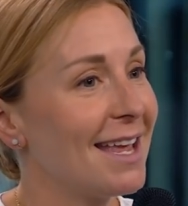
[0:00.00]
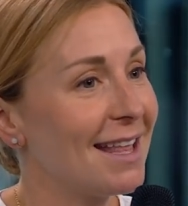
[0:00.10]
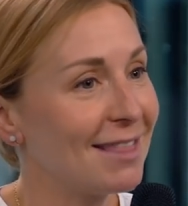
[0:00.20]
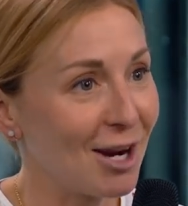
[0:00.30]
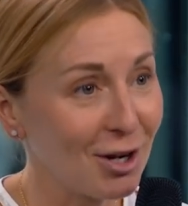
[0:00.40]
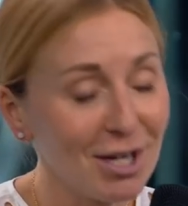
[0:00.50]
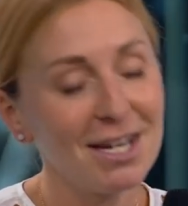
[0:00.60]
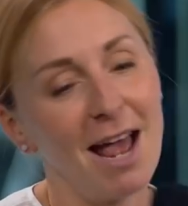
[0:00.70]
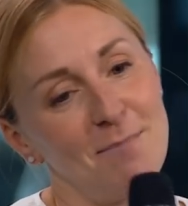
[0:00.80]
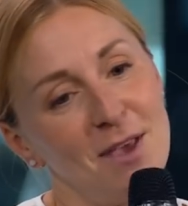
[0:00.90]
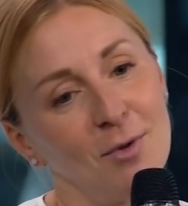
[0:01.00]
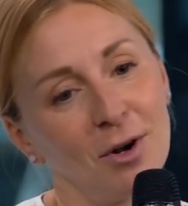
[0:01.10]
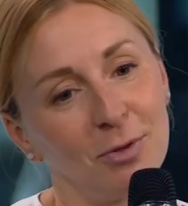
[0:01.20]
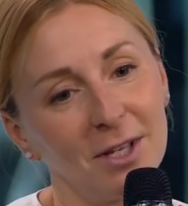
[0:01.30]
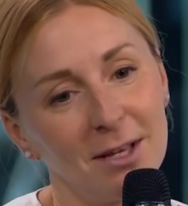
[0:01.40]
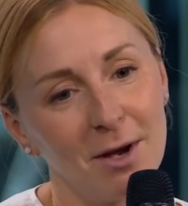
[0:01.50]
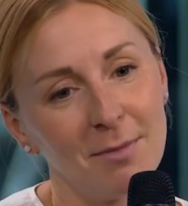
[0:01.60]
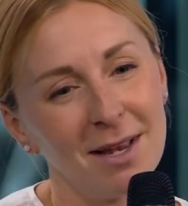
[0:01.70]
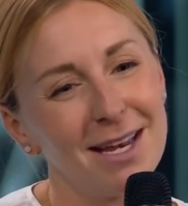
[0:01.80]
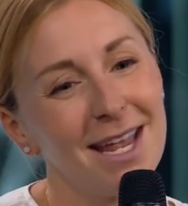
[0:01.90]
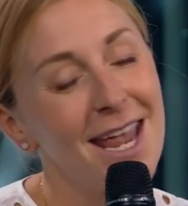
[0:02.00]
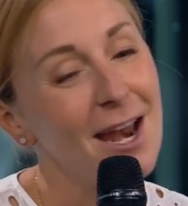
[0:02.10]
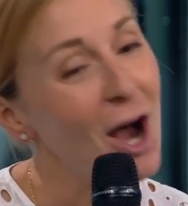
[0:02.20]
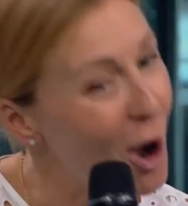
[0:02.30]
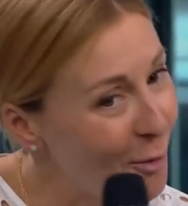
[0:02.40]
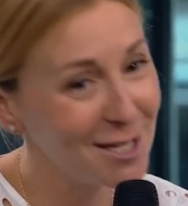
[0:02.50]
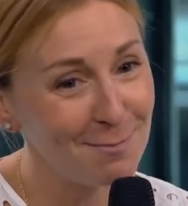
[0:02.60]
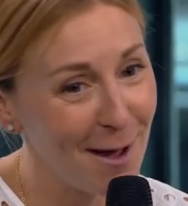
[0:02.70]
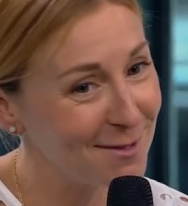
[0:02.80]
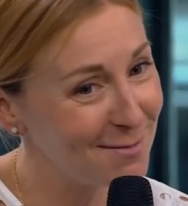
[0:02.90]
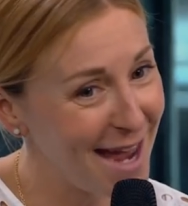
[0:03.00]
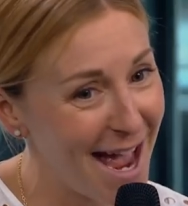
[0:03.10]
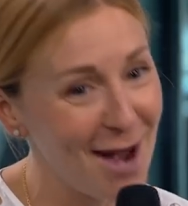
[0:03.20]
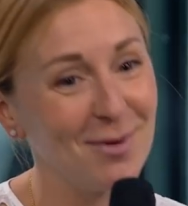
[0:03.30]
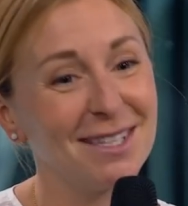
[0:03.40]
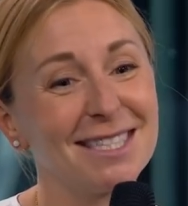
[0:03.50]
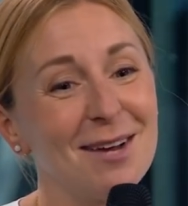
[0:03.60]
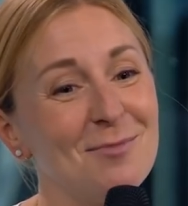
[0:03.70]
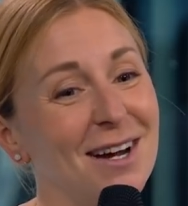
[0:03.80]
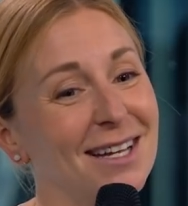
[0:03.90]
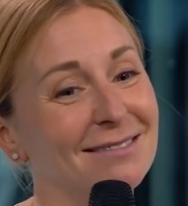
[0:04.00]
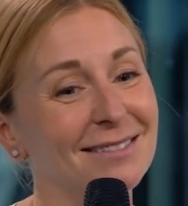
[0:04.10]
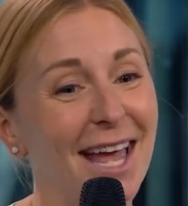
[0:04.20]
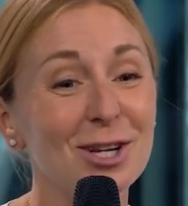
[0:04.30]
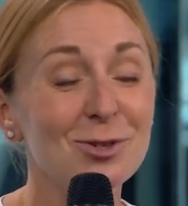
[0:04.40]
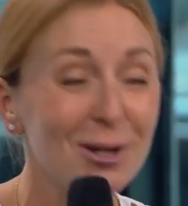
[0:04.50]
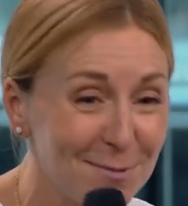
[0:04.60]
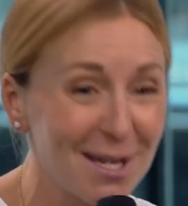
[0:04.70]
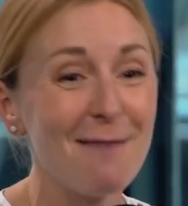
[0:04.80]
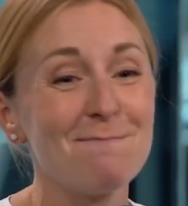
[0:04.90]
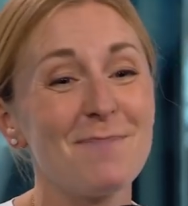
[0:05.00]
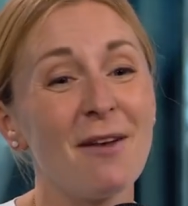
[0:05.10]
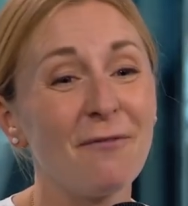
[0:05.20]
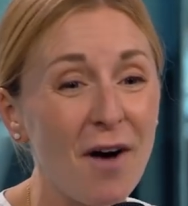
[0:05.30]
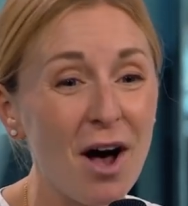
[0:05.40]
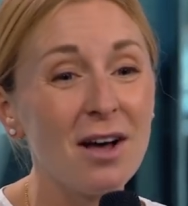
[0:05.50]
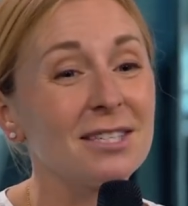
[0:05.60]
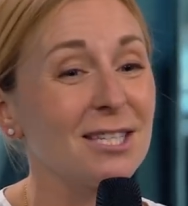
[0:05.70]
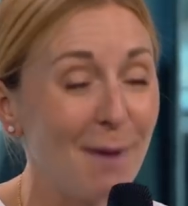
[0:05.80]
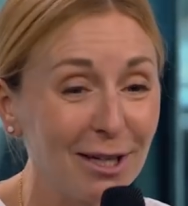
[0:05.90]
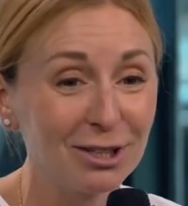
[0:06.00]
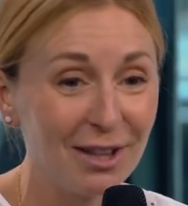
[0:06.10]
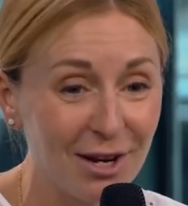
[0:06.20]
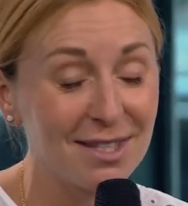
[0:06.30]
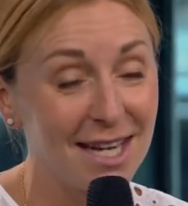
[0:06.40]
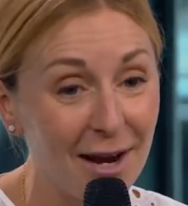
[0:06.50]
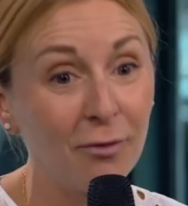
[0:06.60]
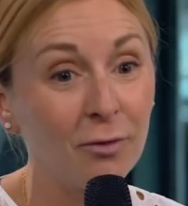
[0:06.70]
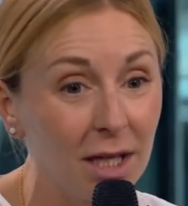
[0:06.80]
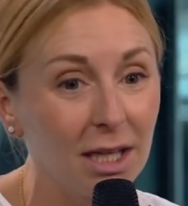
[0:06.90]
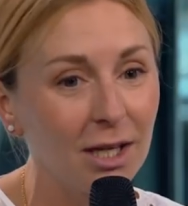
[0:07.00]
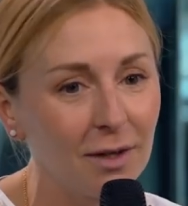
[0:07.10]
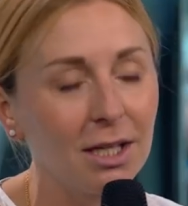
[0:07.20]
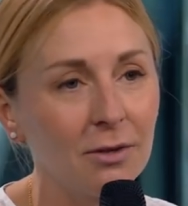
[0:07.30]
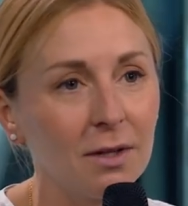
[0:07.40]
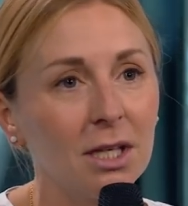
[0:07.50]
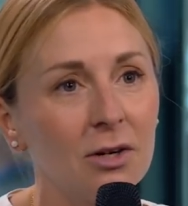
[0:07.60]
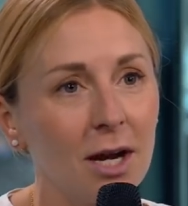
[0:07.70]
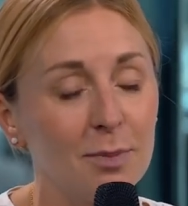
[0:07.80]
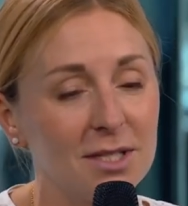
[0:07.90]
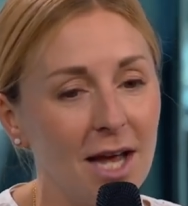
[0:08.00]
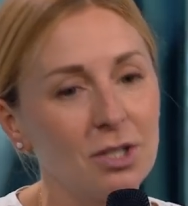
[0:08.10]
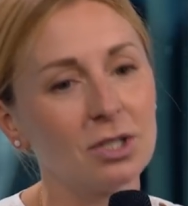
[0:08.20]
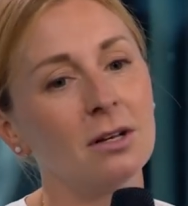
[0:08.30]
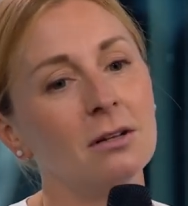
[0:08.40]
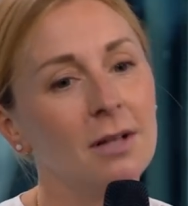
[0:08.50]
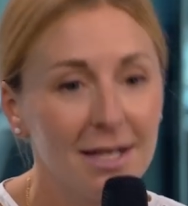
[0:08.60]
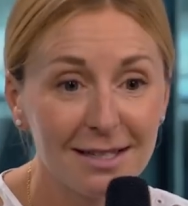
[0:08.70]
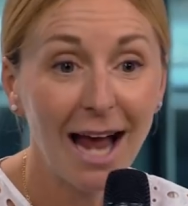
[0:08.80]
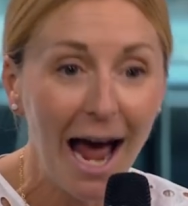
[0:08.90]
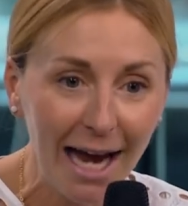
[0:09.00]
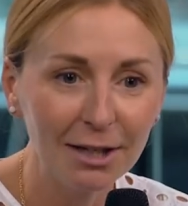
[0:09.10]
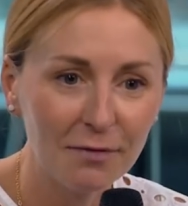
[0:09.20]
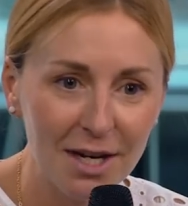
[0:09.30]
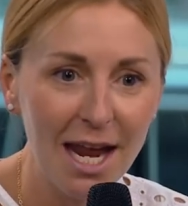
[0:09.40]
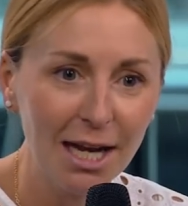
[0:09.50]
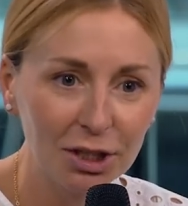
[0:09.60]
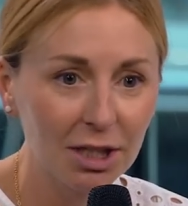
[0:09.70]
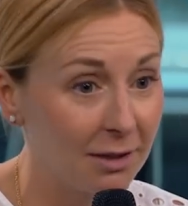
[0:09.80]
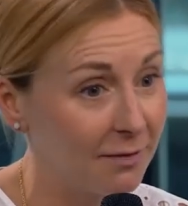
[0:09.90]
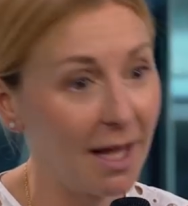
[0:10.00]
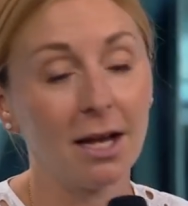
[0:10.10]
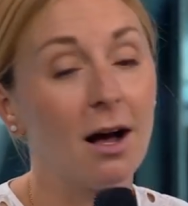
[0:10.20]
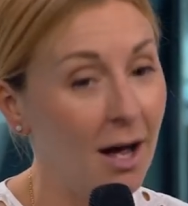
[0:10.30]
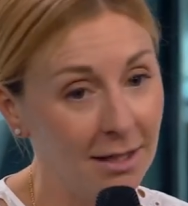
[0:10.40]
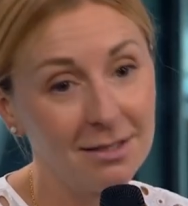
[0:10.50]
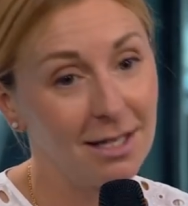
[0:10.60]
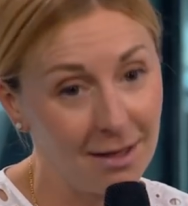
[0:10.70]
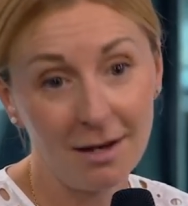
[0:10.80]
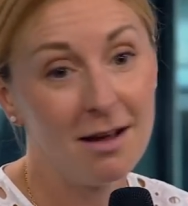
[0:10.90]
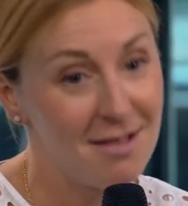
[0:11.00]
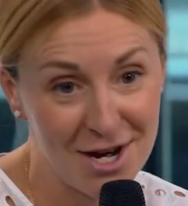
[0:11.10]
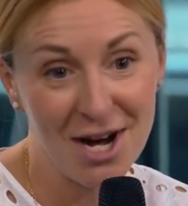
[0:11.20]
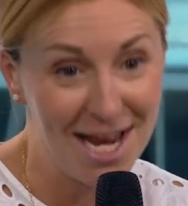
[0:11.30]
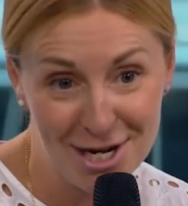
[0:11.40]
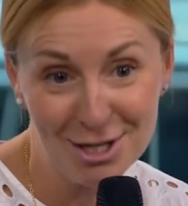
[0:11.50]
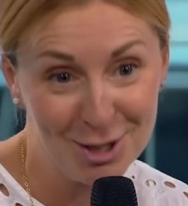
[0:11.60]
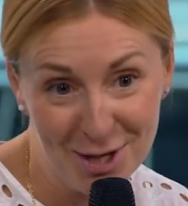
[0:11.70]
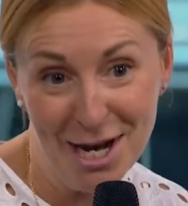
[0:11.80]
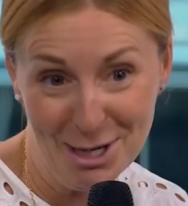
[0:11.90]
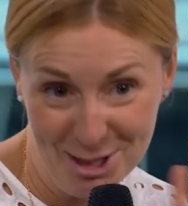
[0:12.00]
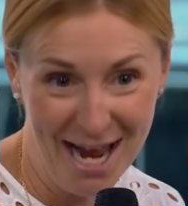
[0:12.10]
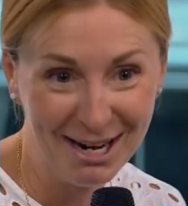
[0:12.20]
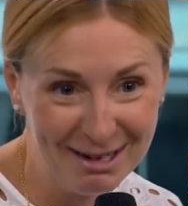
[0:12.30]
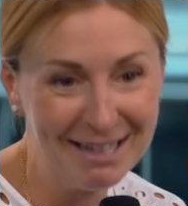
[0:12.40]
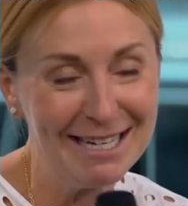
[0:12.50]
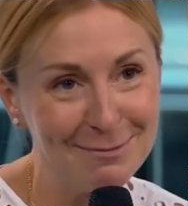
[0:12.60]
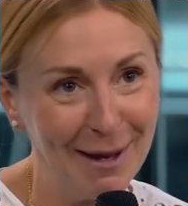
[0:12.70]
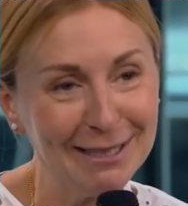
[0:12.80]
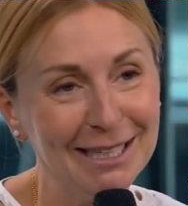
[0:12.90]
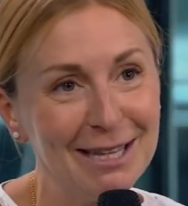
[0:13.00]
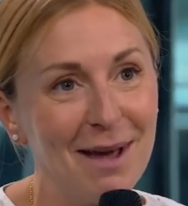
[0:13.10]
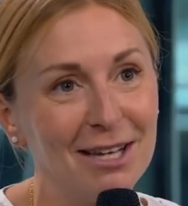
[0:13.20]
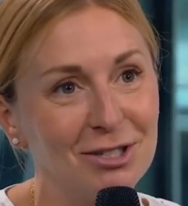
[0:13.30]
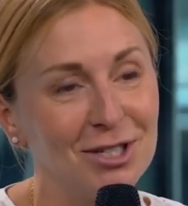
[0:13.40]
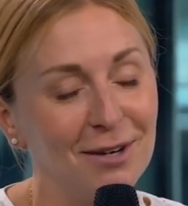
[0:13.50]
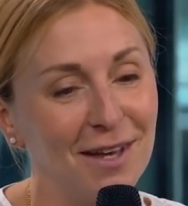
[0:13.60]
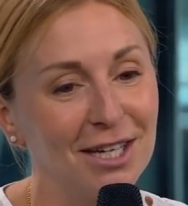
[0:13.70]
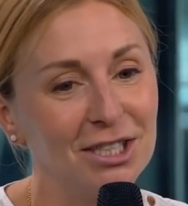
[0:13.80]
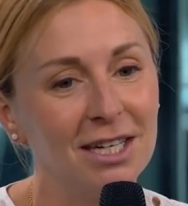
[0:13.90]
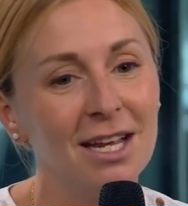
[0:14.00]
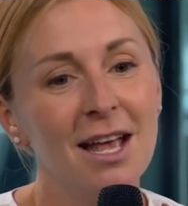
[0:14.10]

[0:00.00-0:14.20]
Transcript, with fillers: there could not be a more thrilling moment. It always bums me out when someone like trips up and falls, especially those that have really, really, really great potential. It's kind of the nature of like, honestly, the culinary industry in general, especially in the MasterChef kitchen.